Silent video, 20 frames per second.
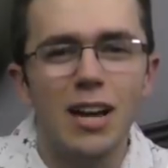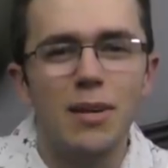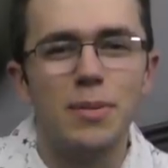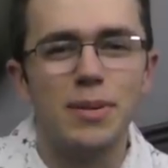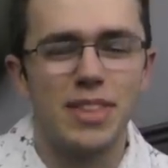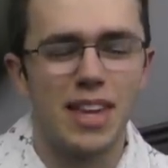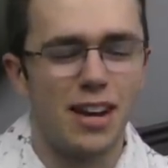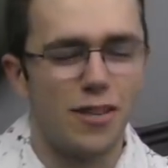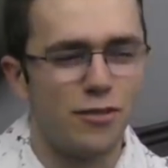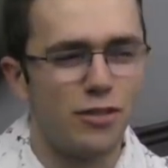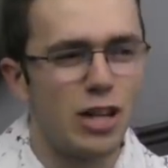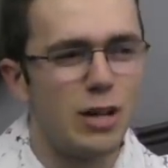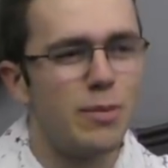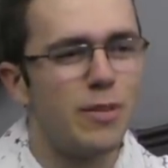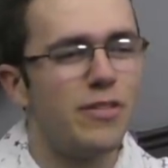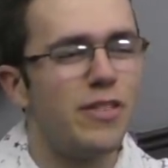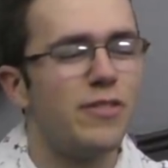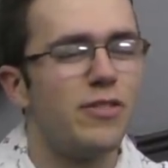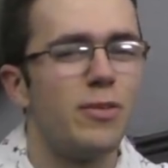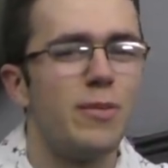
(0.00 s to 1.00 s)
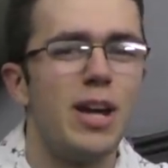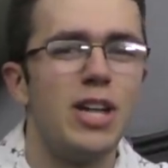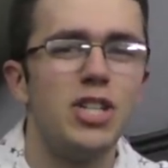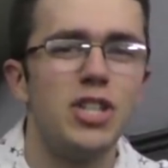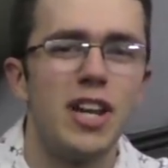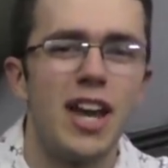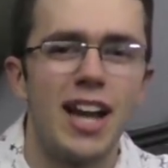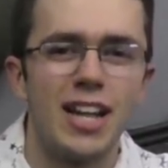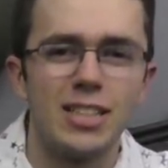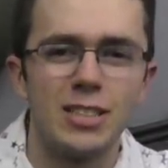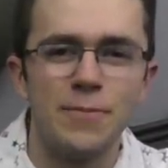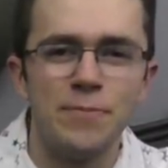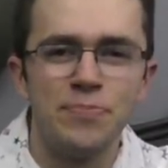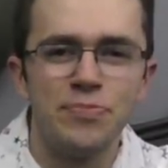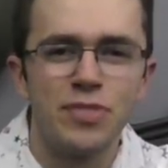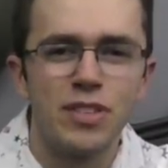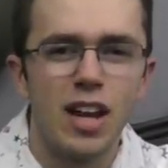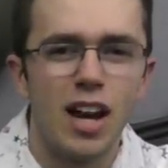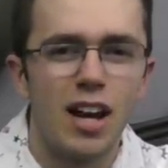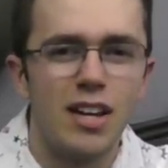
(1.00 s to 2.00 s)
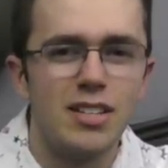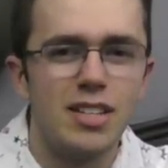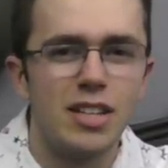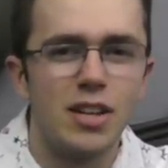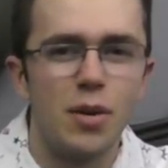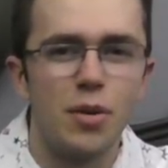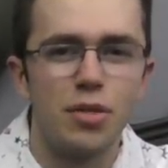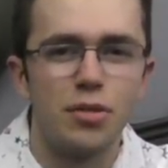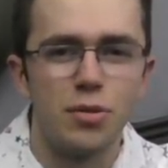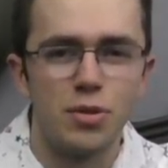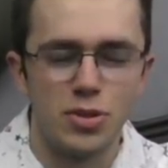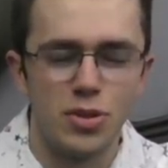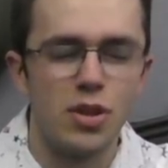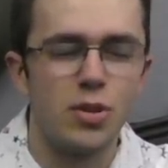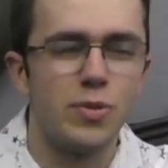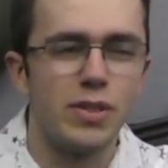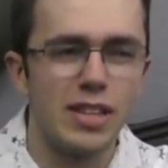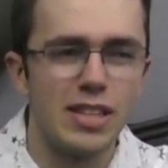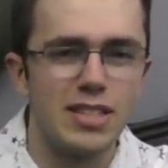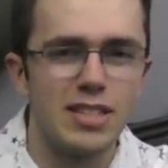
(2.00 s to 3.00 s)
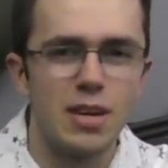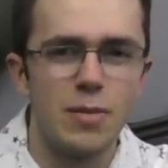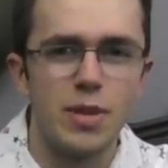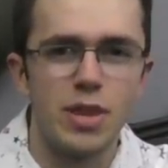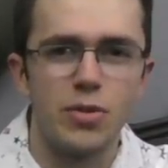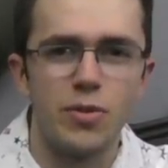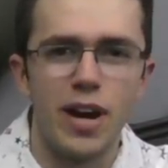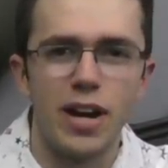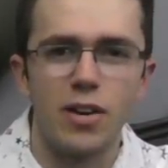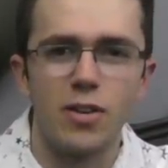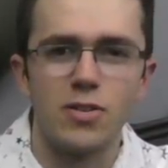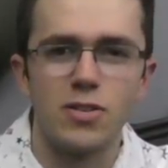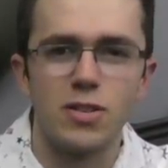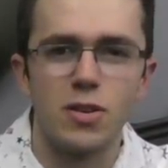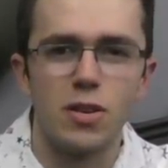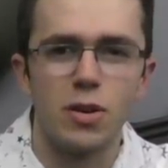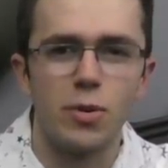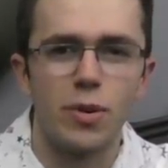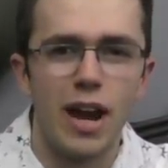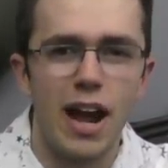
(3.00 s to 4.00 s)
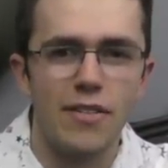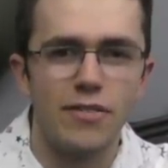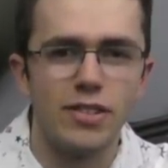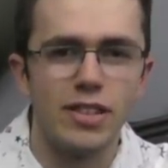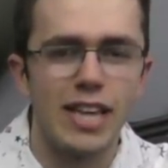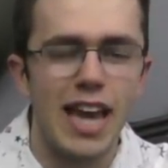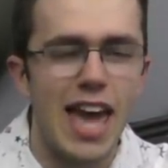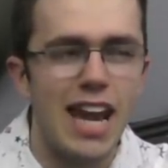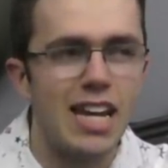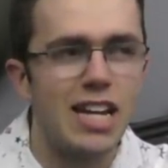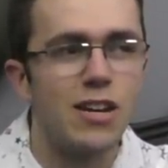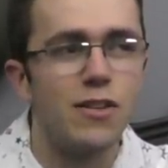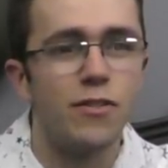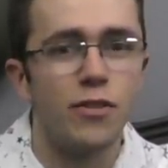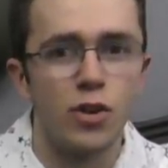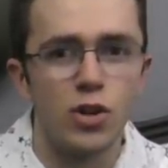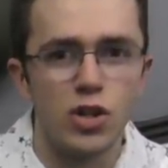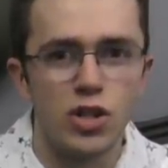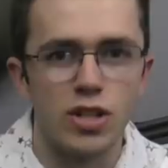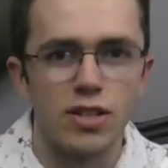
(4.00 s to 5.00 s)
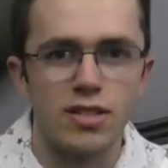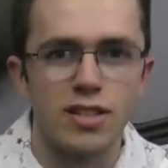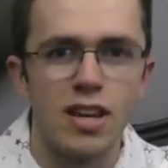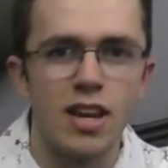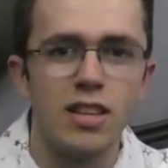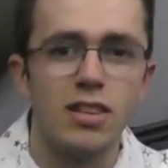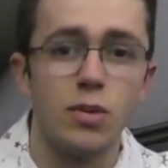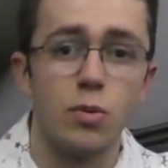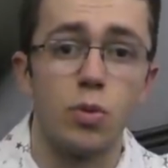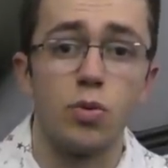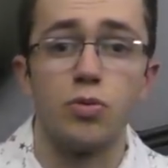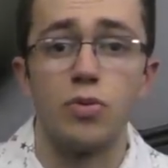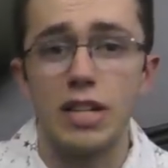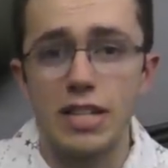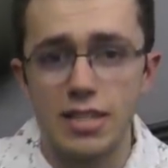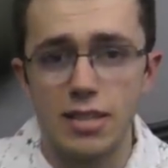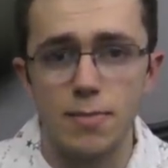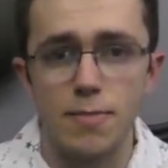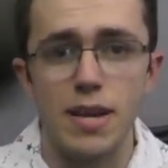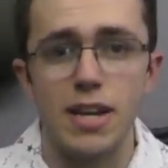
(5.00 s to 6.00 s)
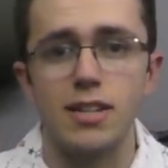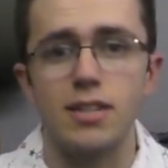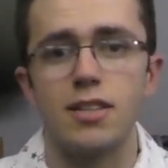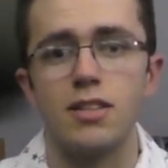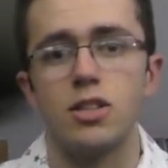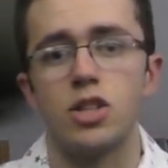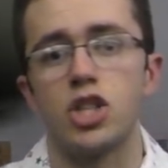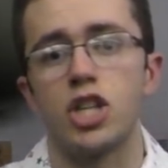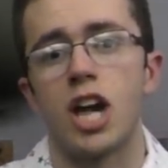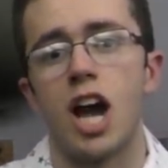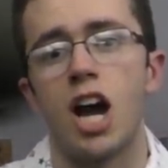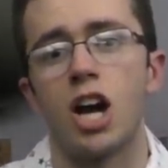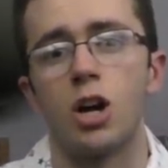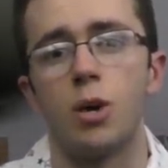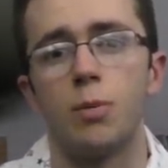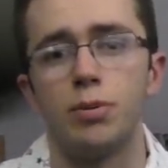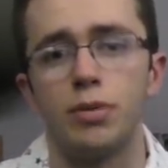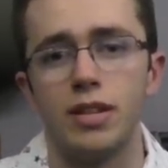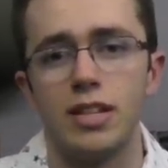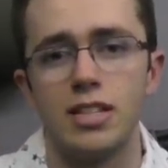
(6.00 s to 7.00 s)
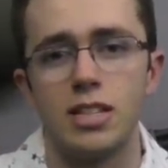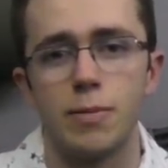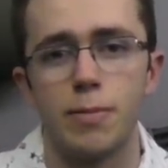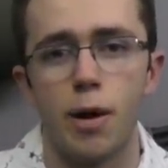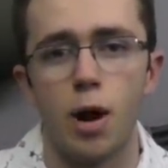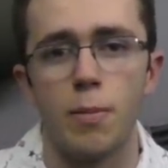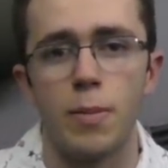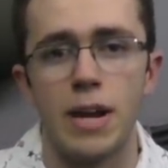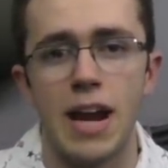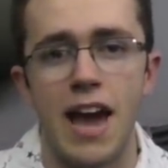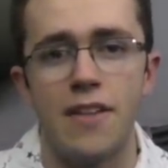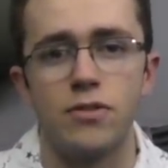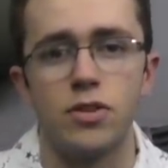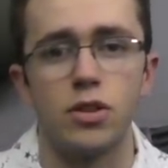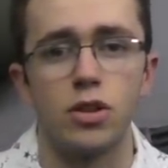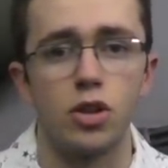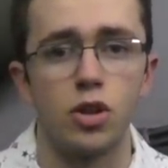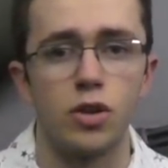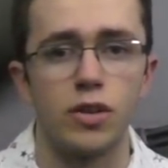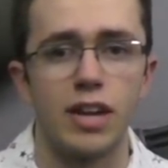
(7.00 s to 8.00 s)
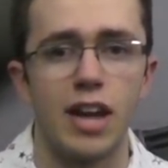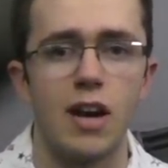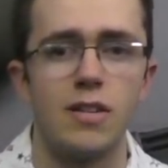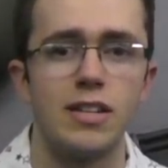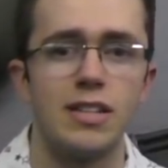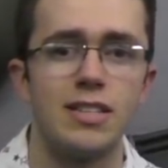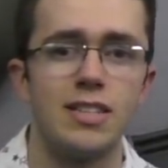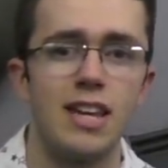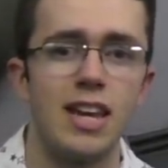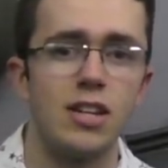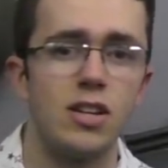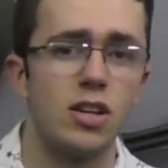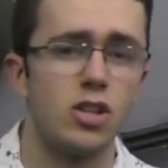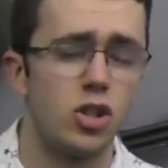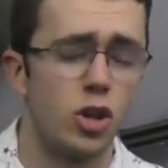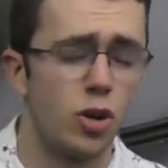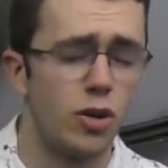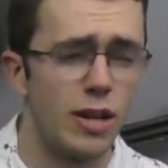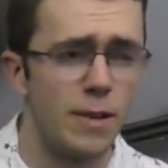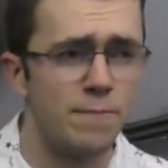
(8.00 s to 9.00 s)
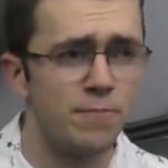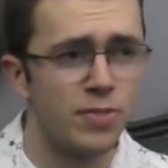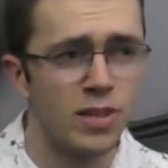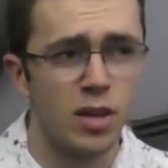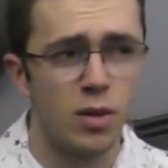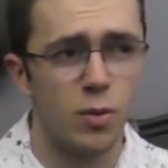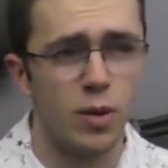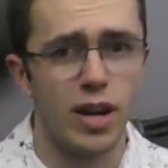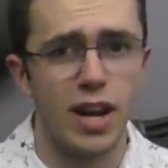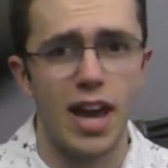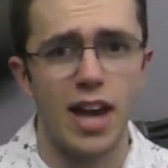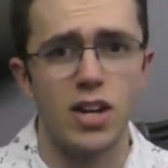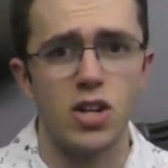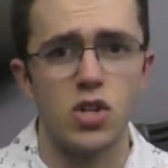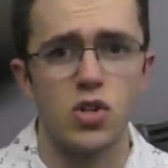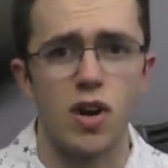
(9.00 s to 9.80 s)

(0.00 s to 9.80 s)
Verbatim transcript: But then a Freedom of Information Act uh, did go through, so they released some of the records, though they were heavily edited versions that were resubmitted to the Chicago Police Department after the Cook County State Attorney went ahead and